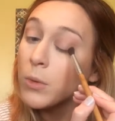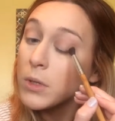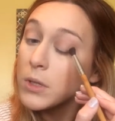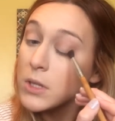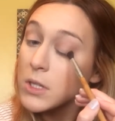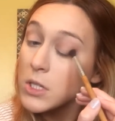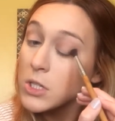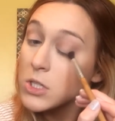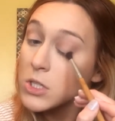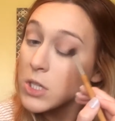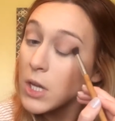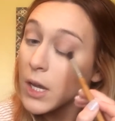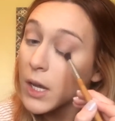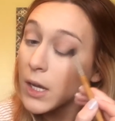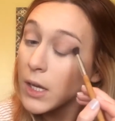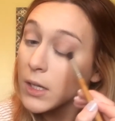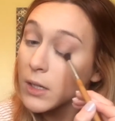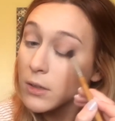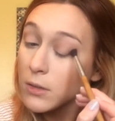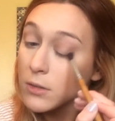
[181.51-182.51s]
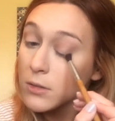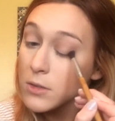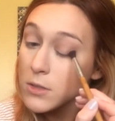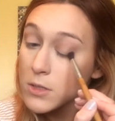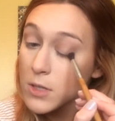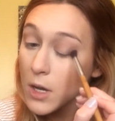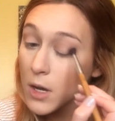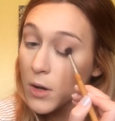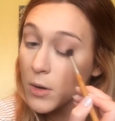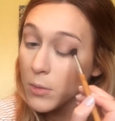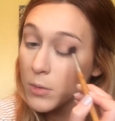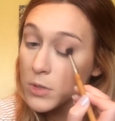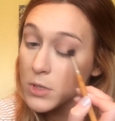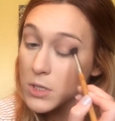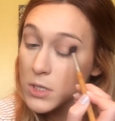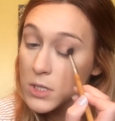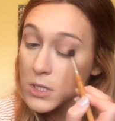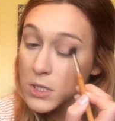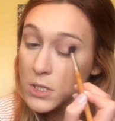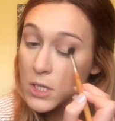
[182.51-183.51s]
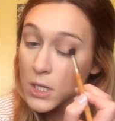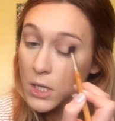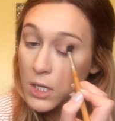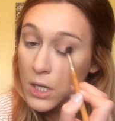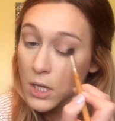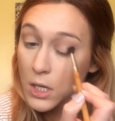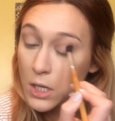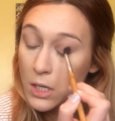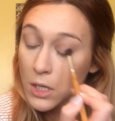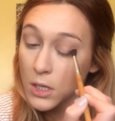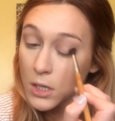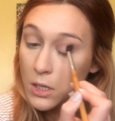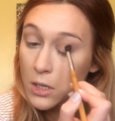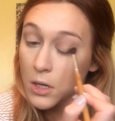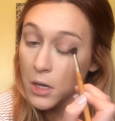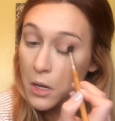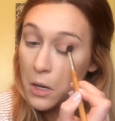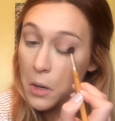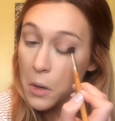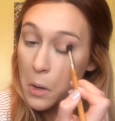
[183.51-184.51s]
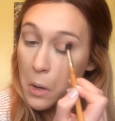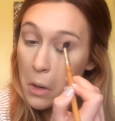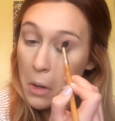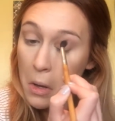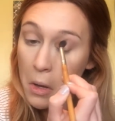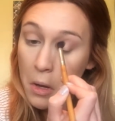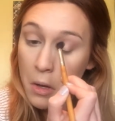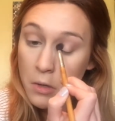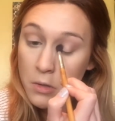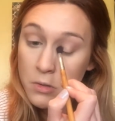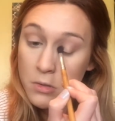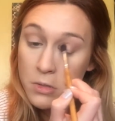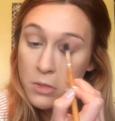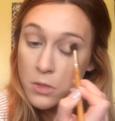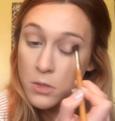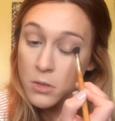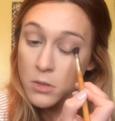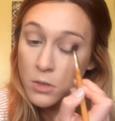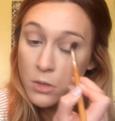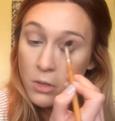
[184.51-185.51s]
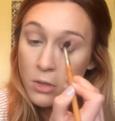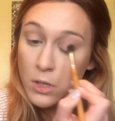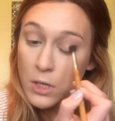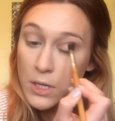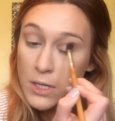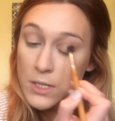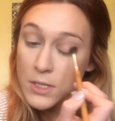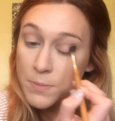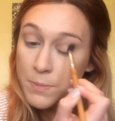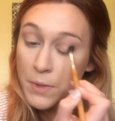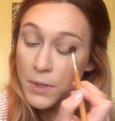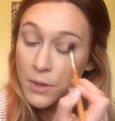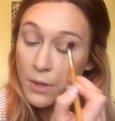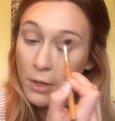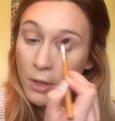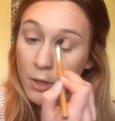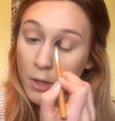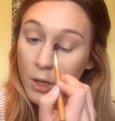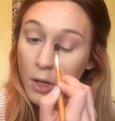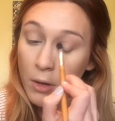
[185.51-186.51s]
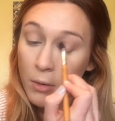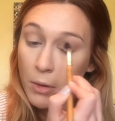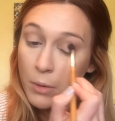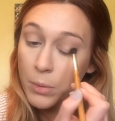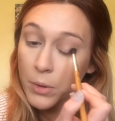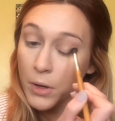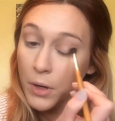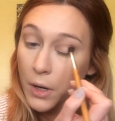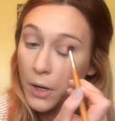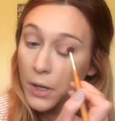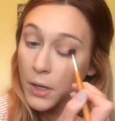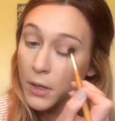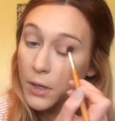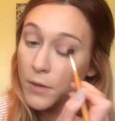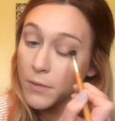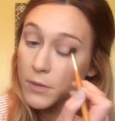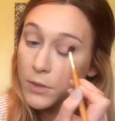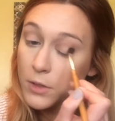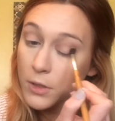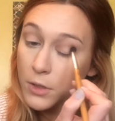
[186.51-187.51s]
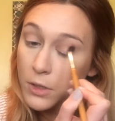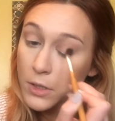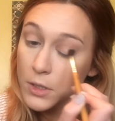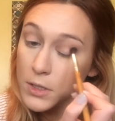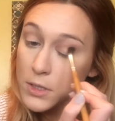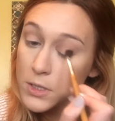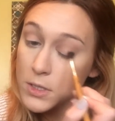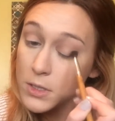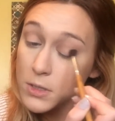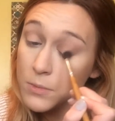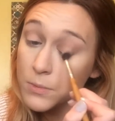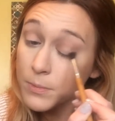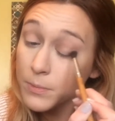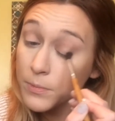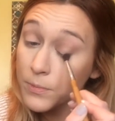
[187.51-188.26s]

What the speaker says: with this shade, so we're just sticking to the crease, but the lower part of the crease.